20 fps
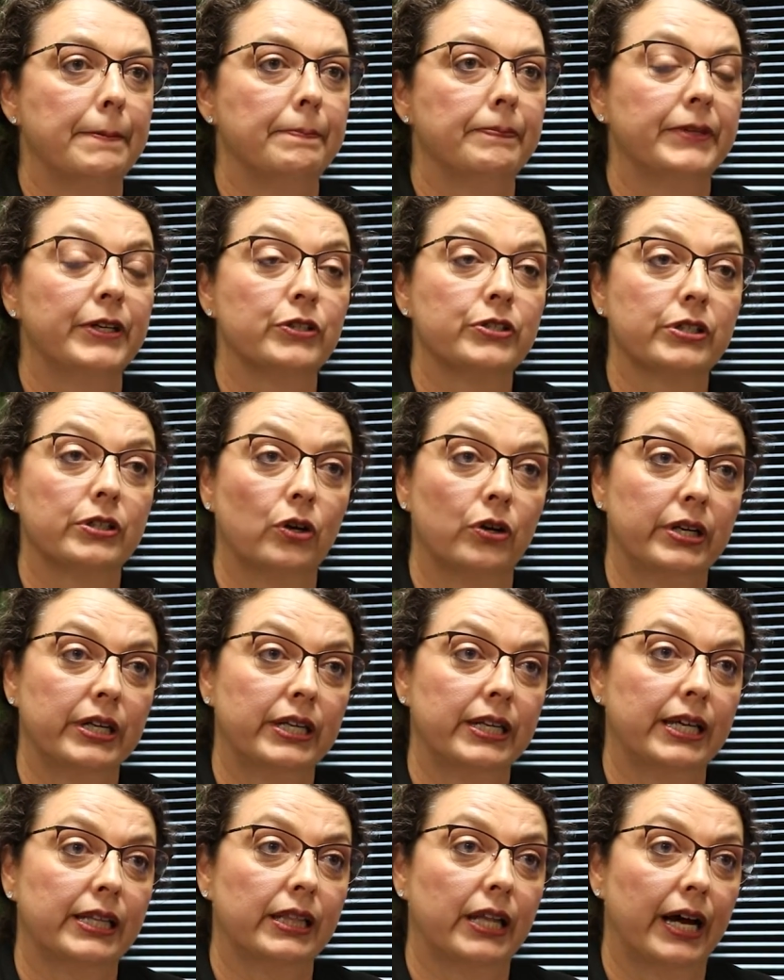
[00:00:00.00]
There's a
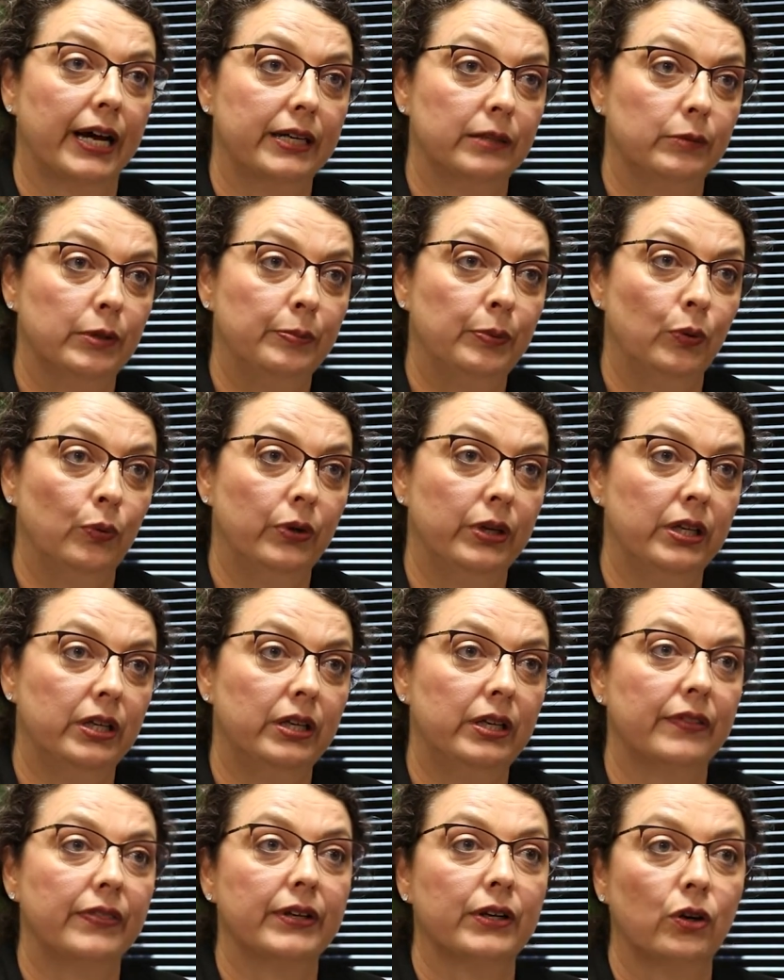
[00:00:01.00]
guardian ad litem appointed,
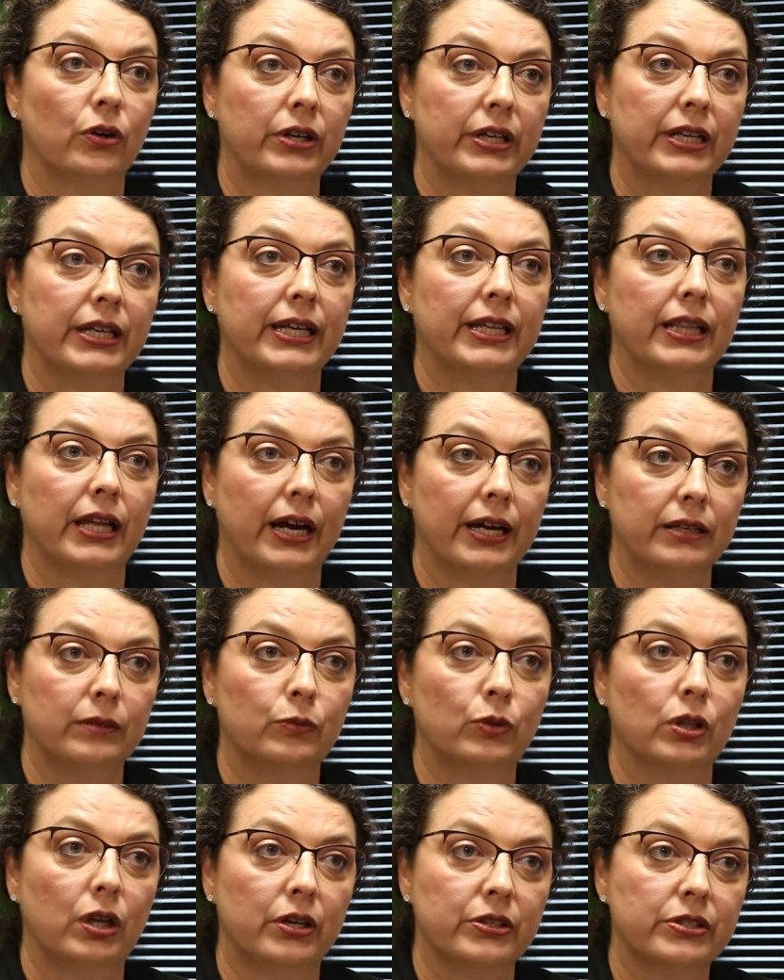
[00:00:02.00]
and the guardian ad litem
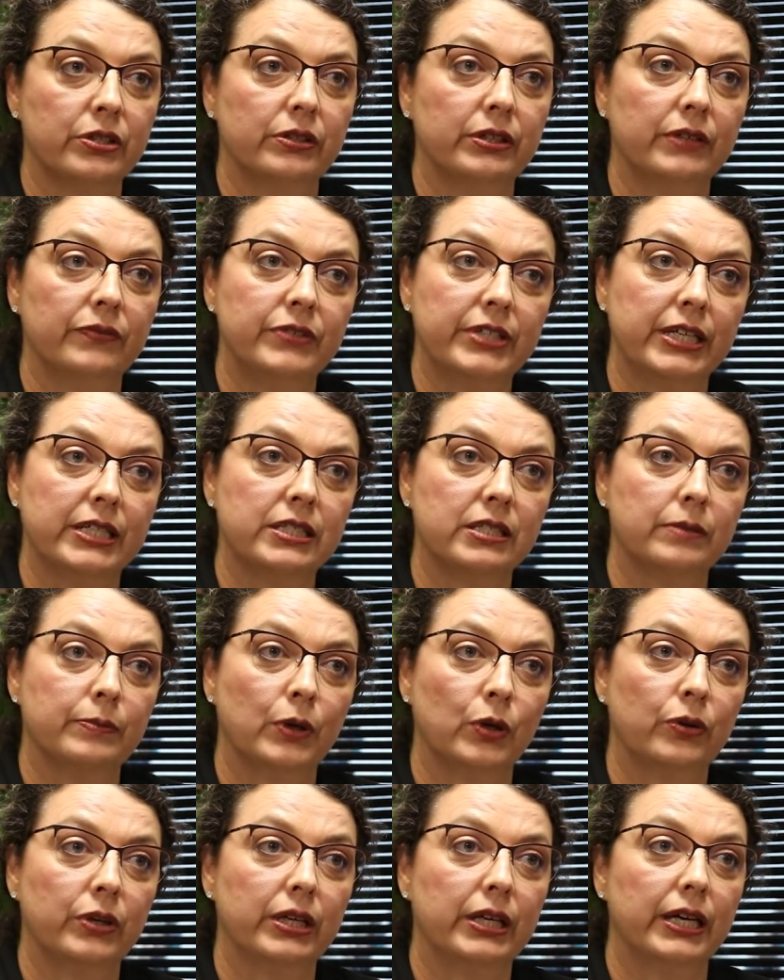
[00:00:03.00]
will also give
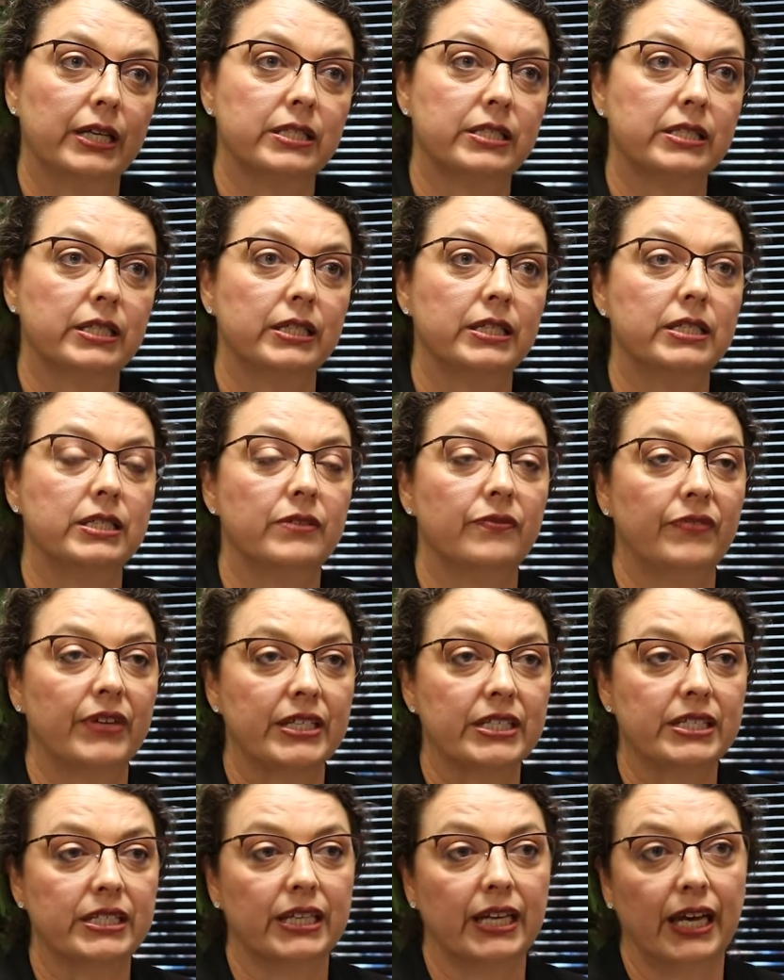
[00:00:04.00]
testimony as to his
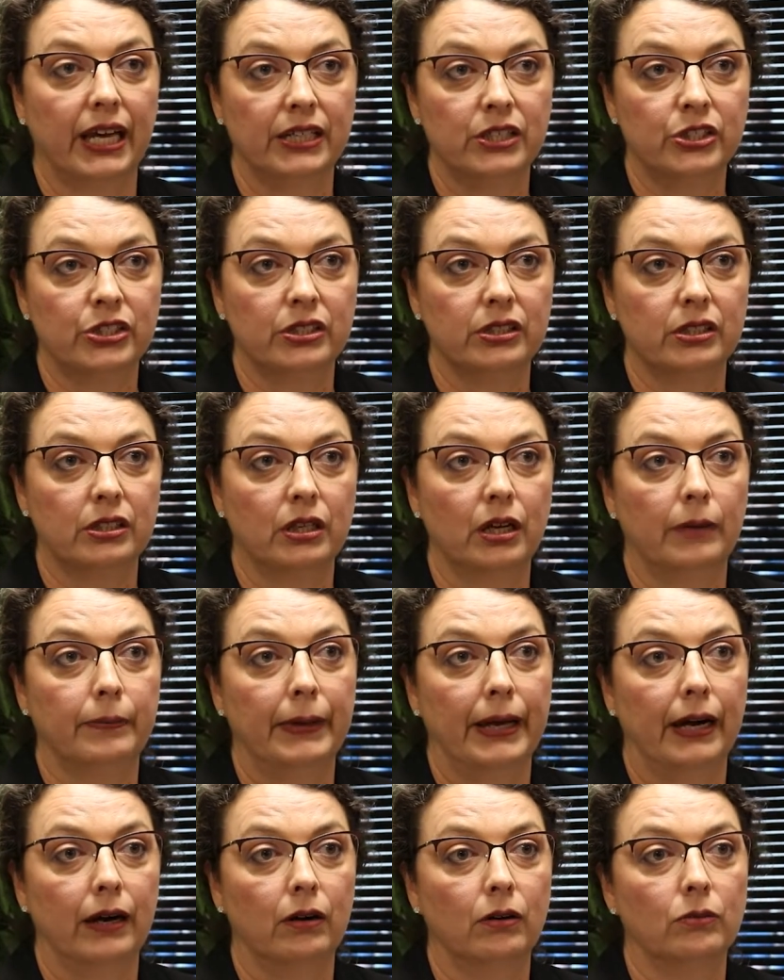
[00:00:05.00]
investigation
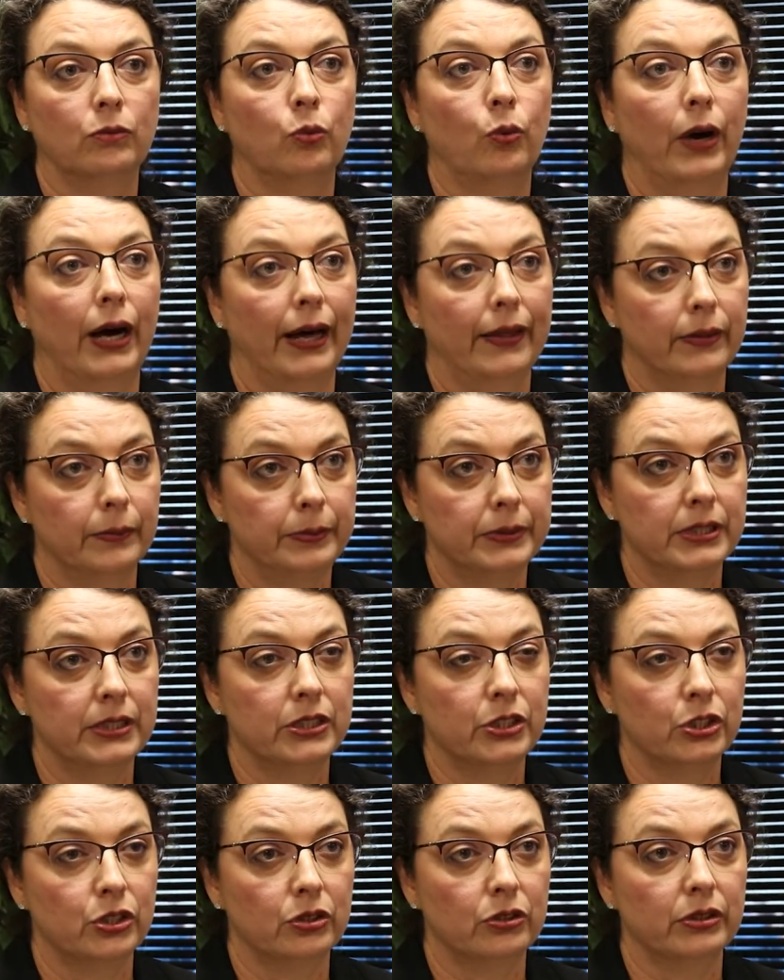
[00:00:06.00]
about why the
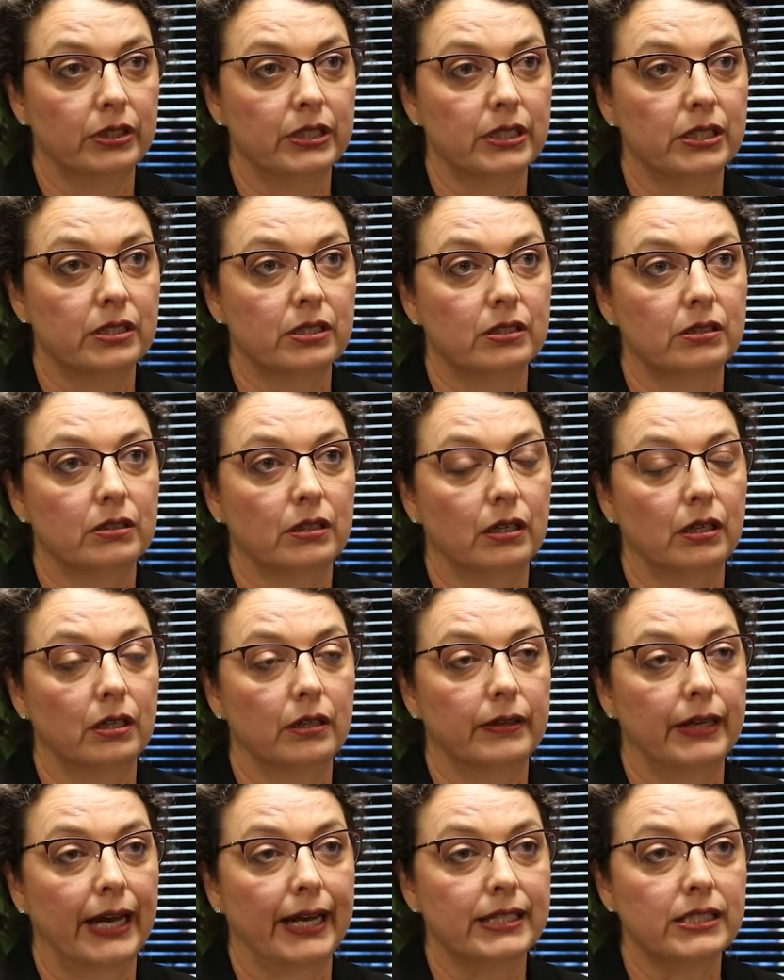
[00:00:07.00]
petitioner is
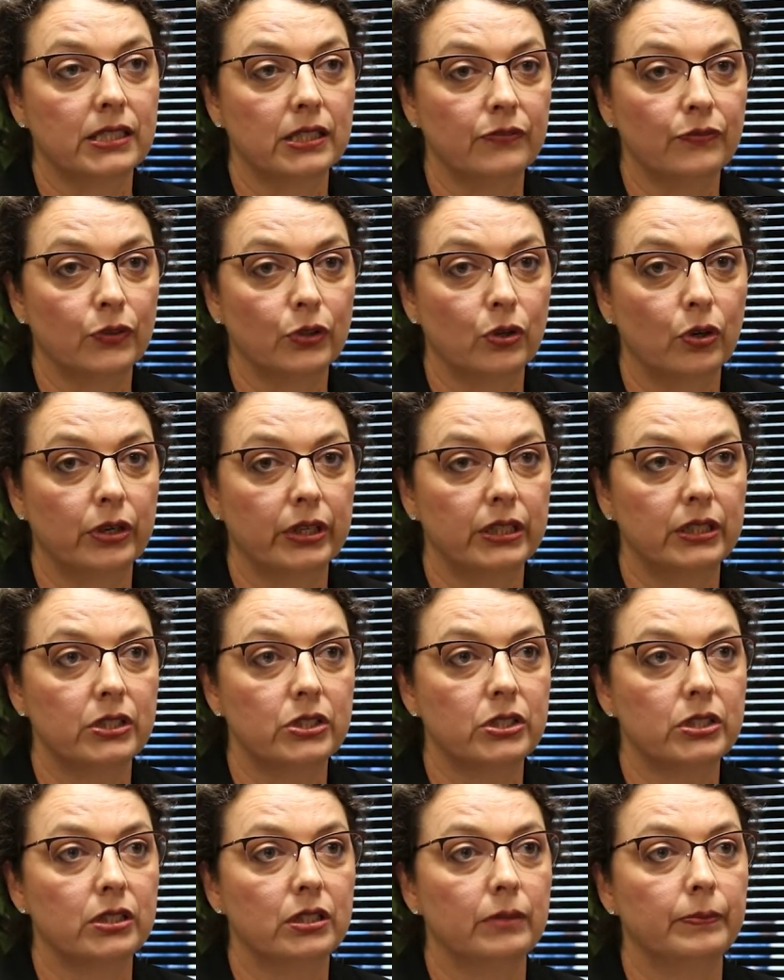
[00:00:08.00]
asking for
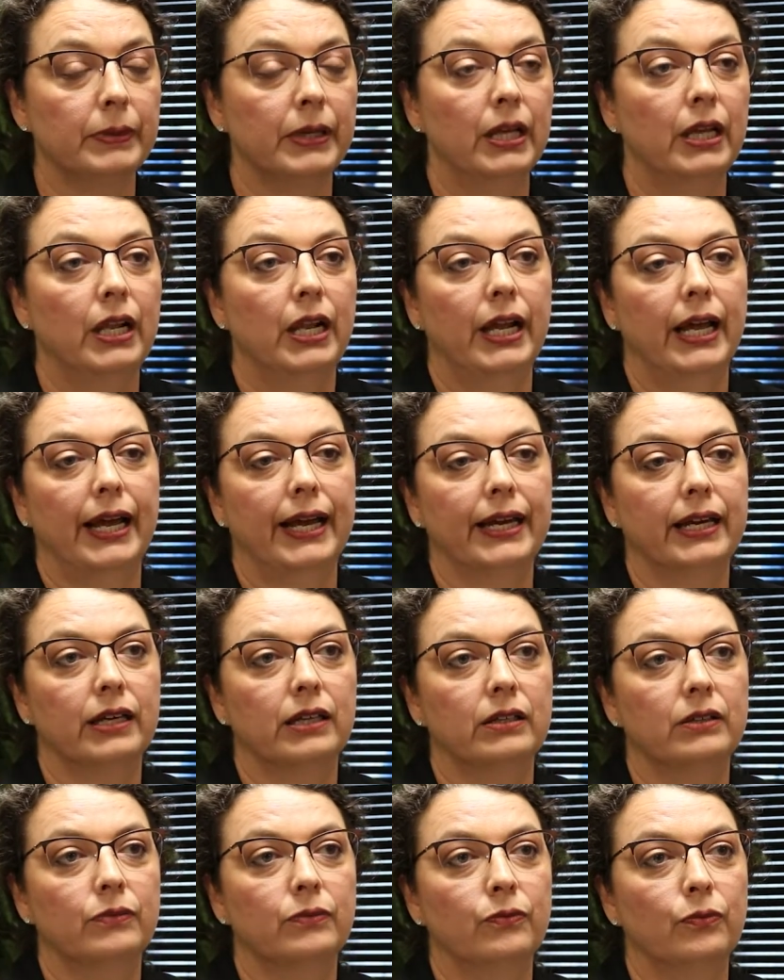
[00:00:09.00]
guardianship
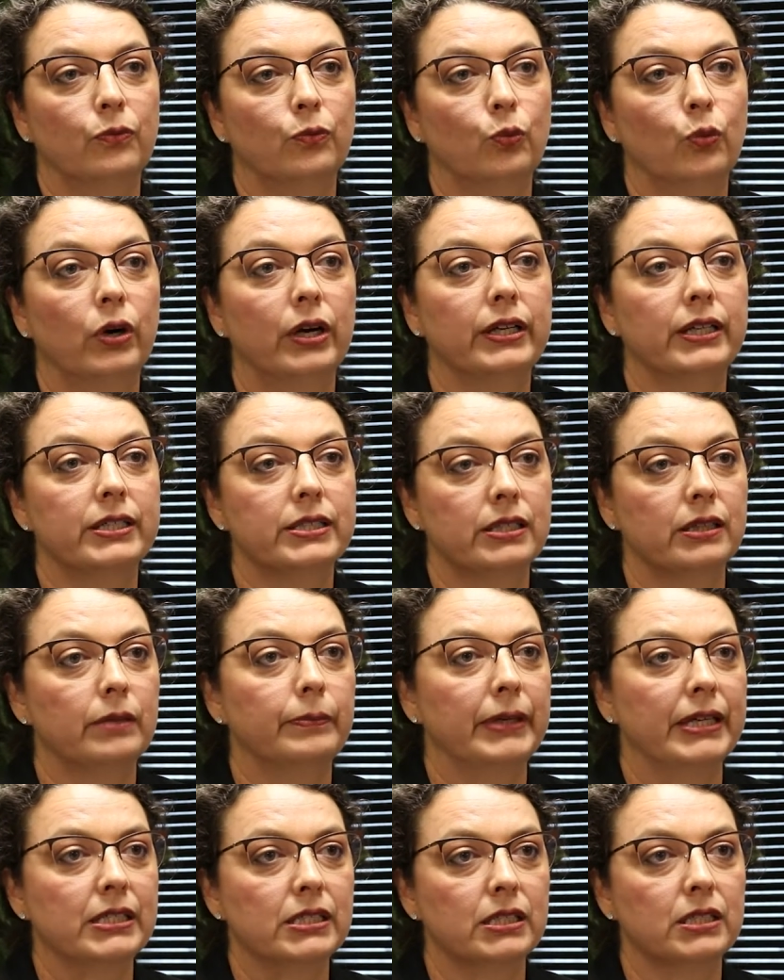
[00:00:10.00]
and what is in the
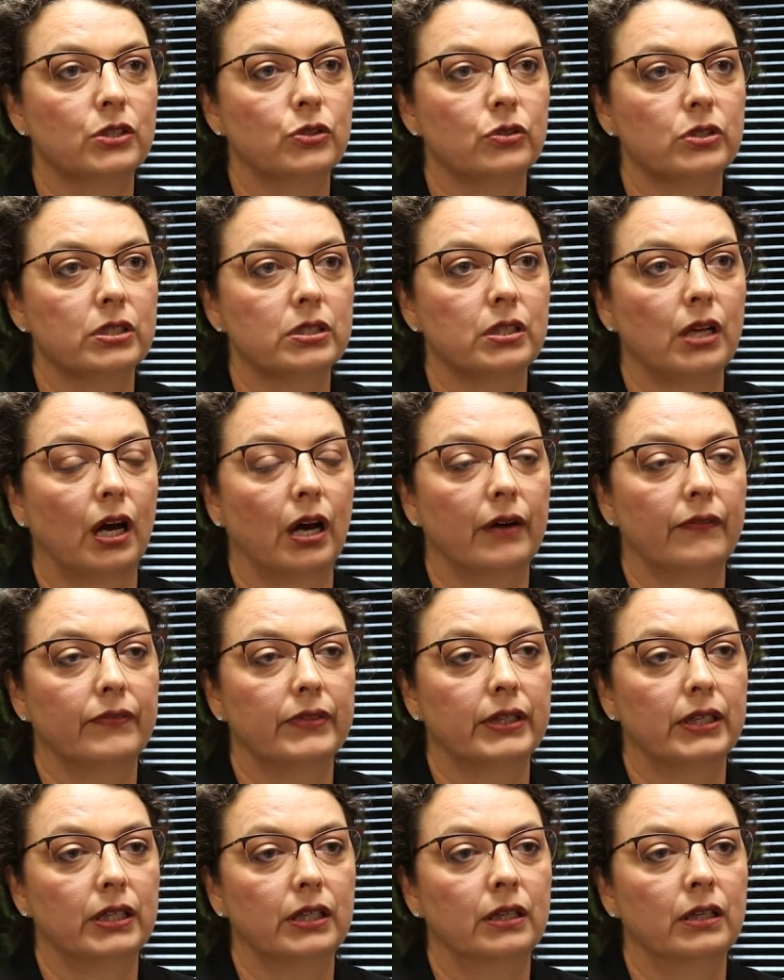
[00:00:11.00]
best interest of
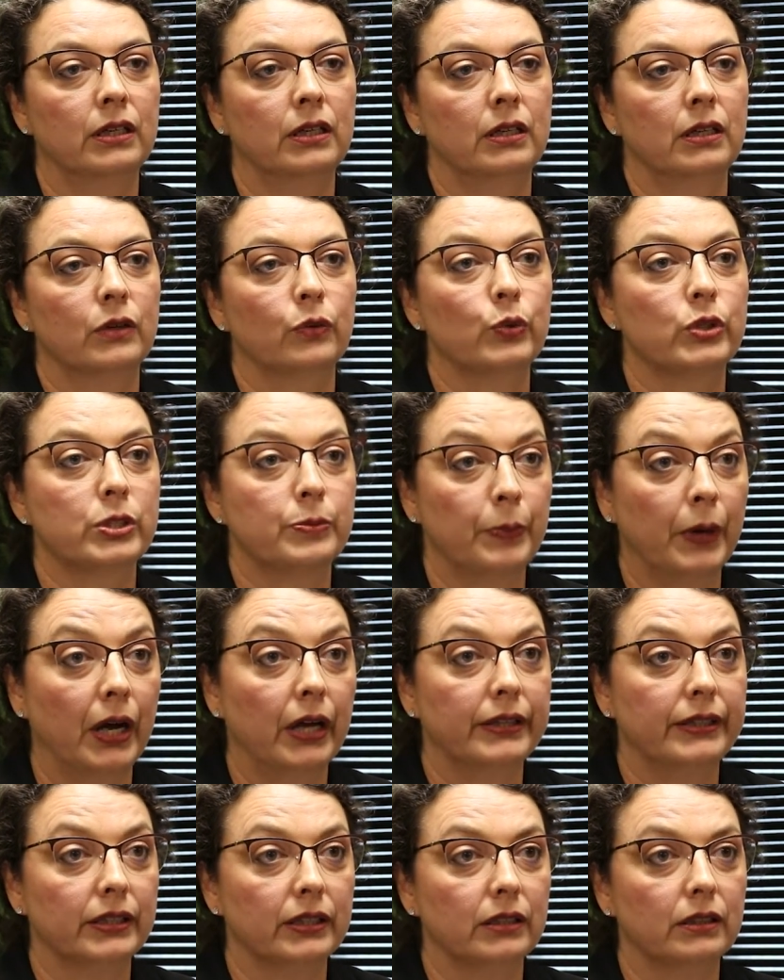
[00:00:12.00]
the
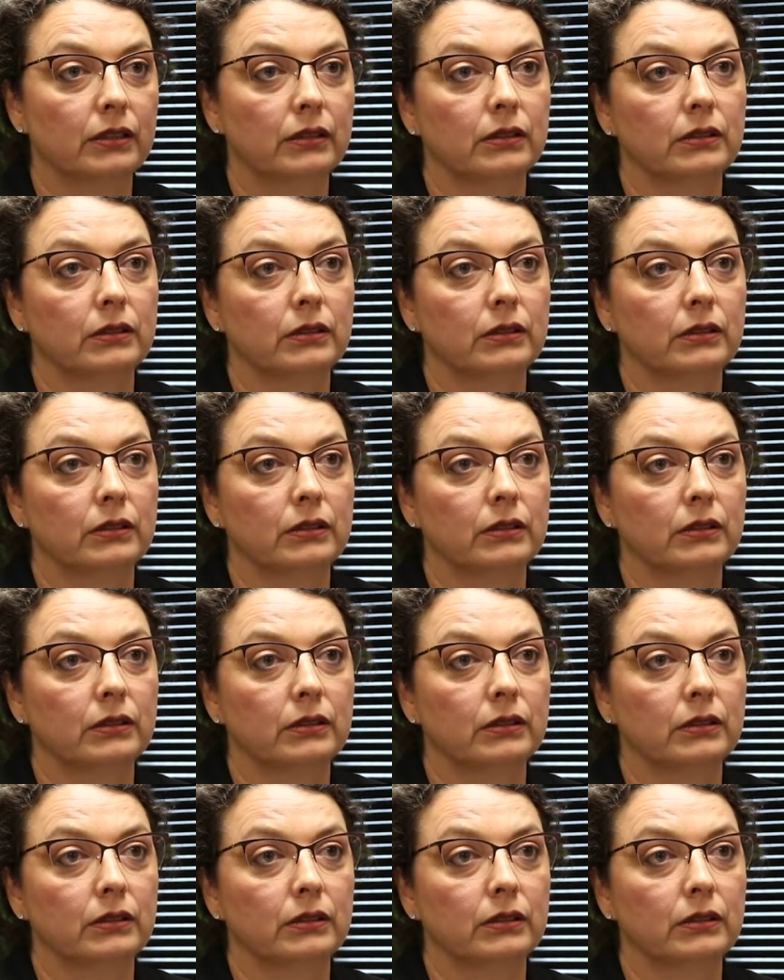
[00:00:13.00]
respondent